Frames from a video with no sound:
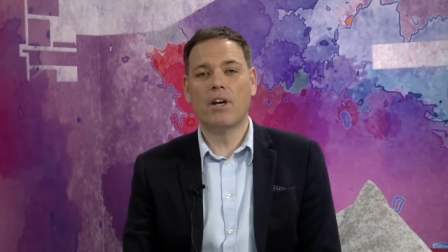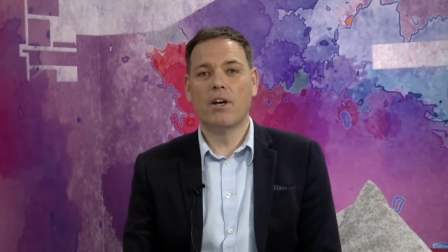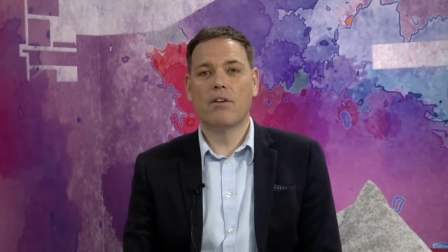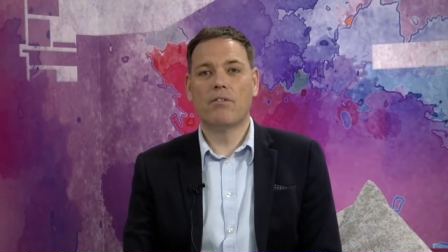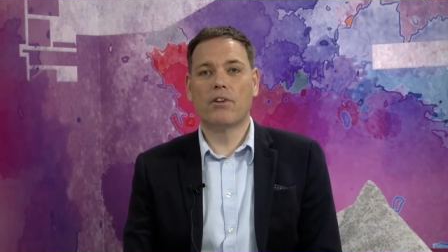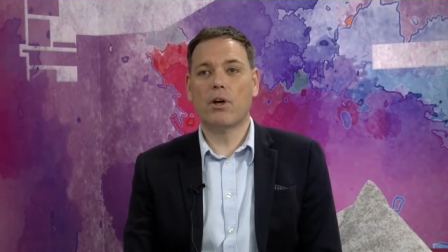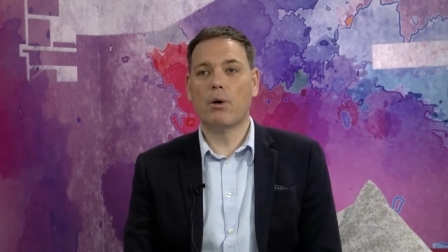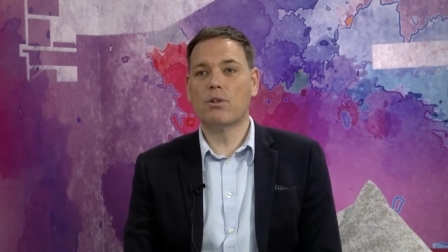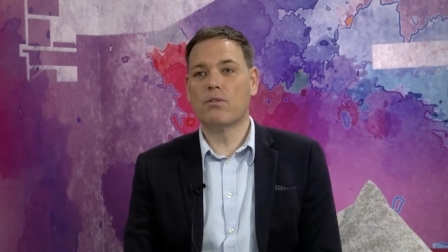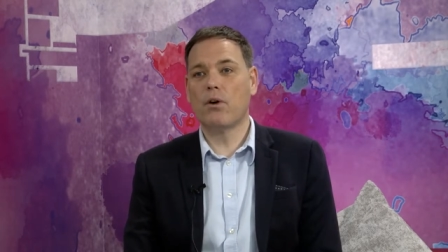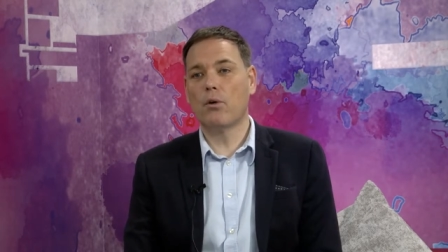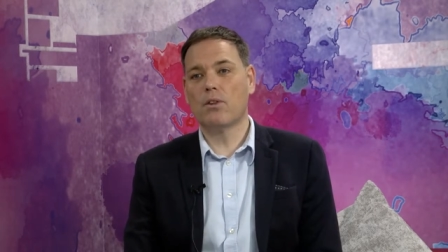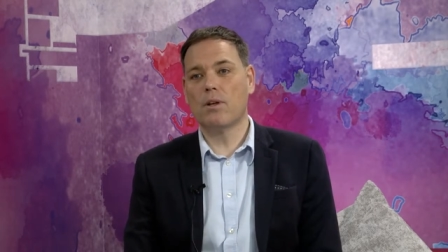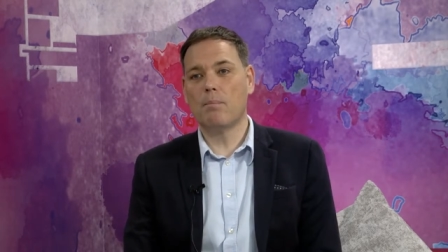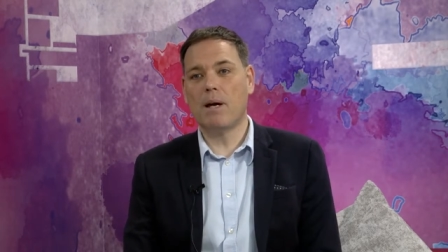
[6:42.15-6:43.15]
for those
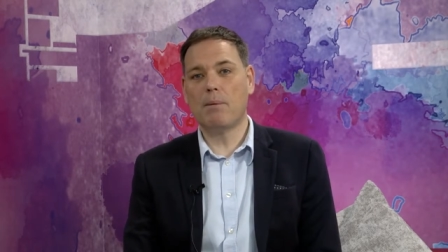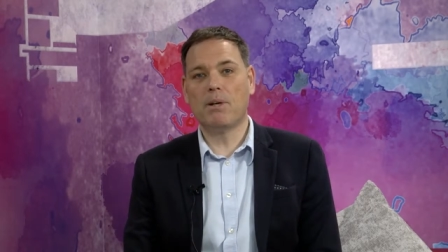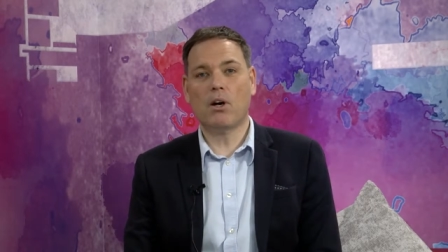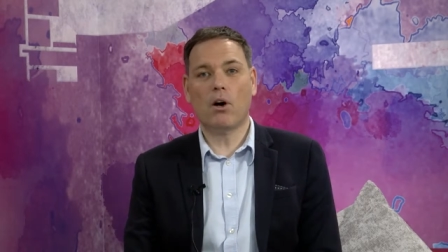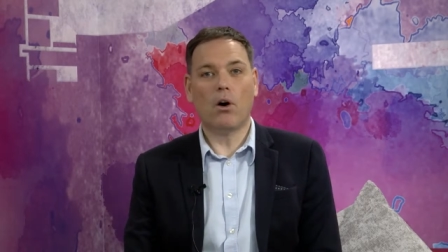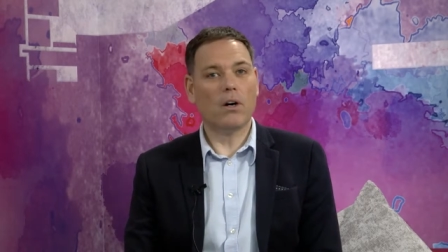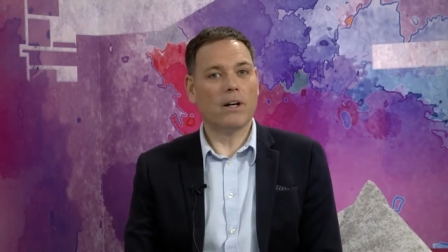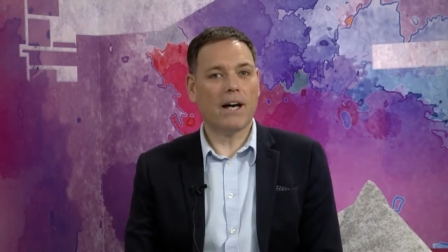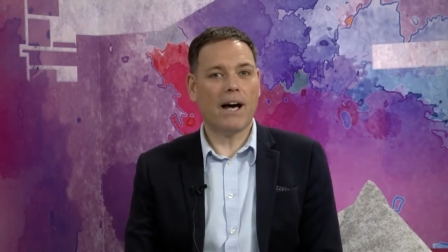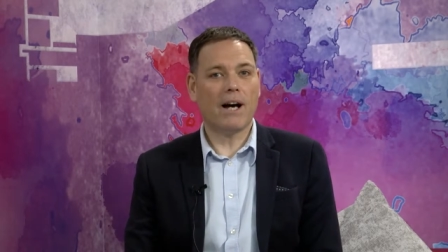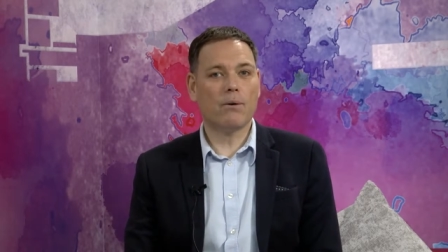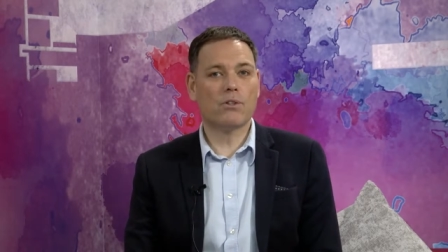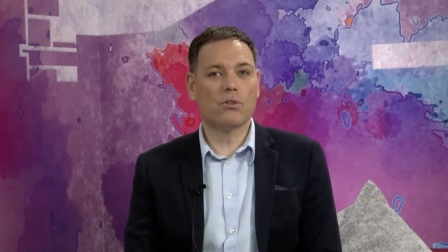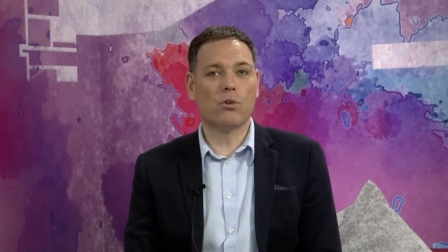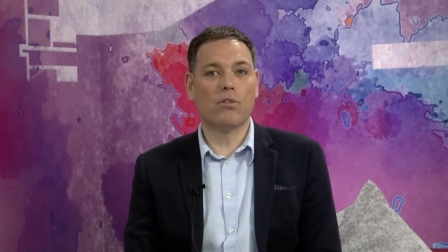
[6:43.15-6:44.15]
folk that maybe can't get
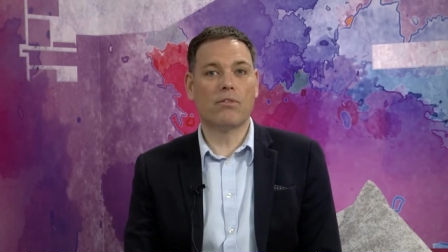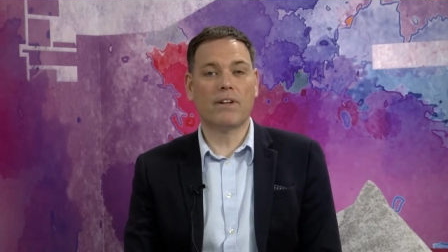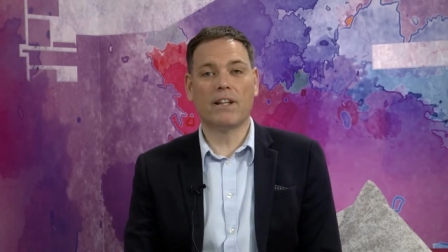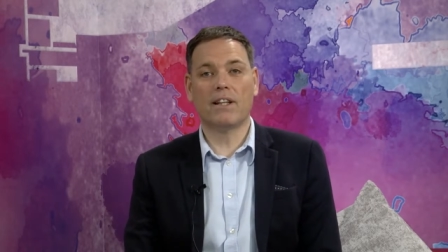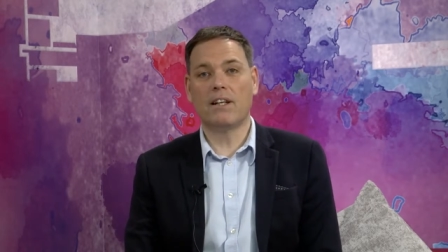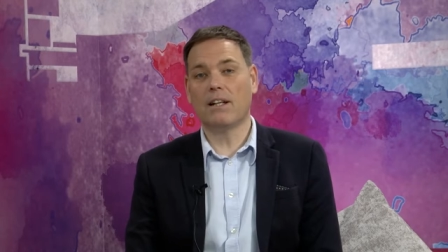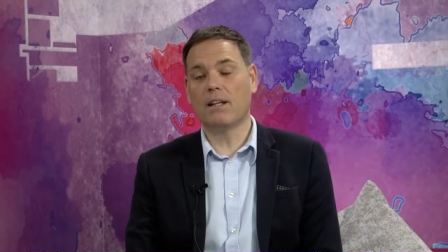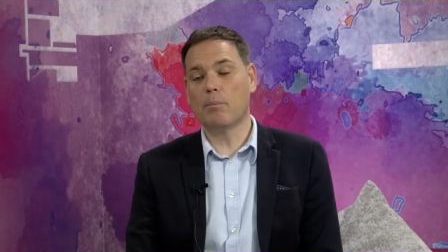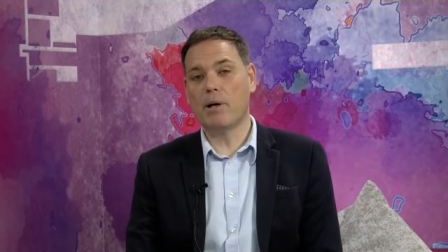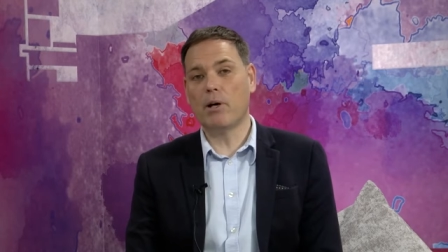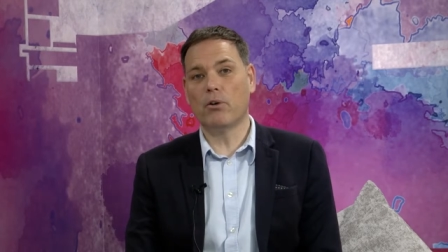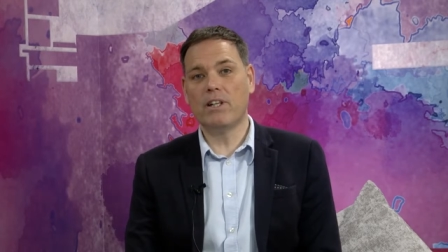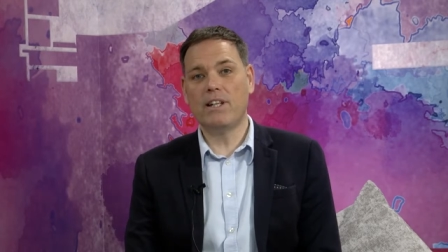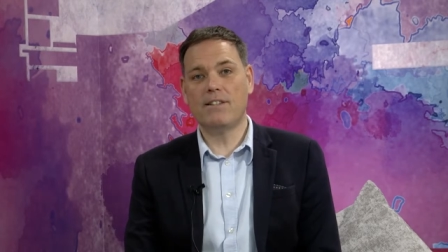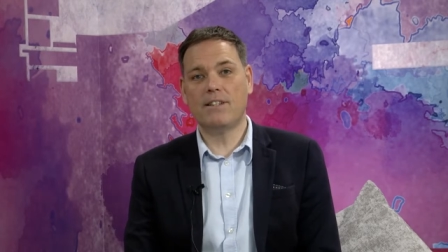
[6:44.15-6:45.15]
out or feeling a little bit
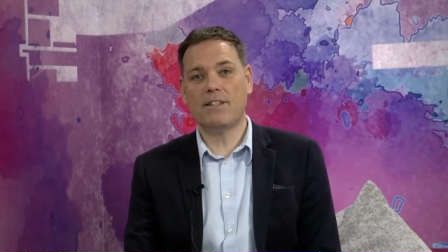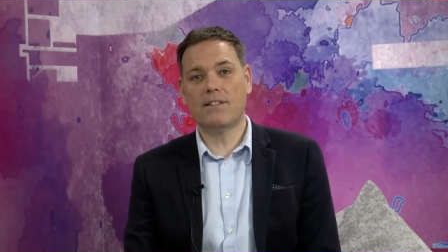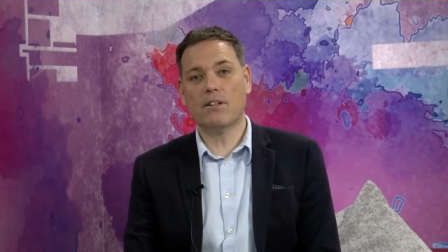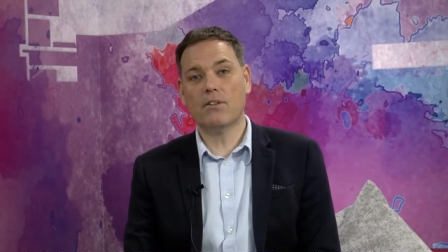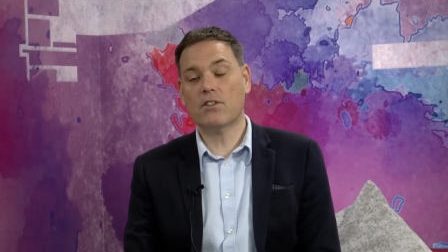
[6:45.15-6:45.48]
uneasy still,